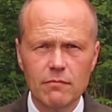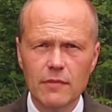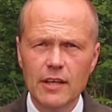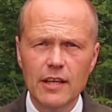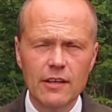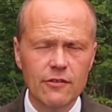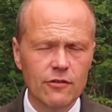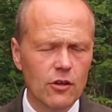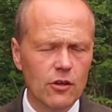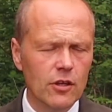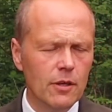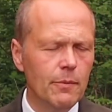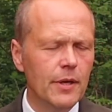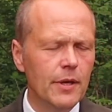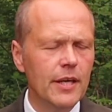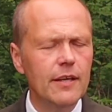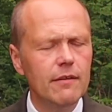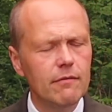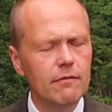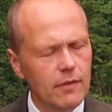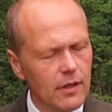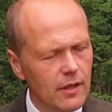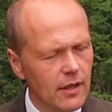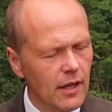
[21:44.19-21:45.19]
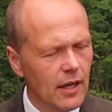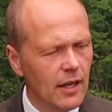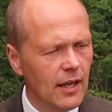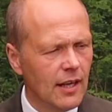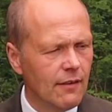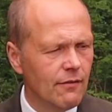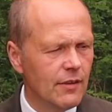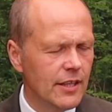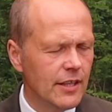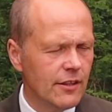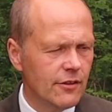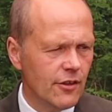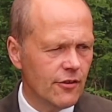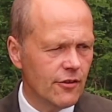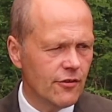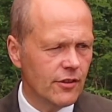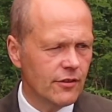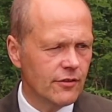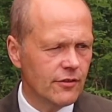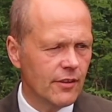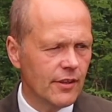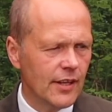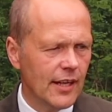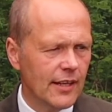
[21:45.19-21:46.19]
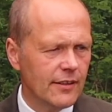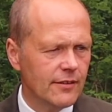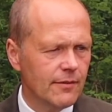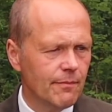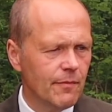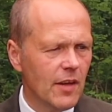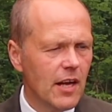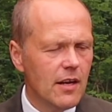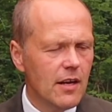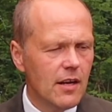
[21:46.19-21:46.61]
is going to be a lovely addition to that.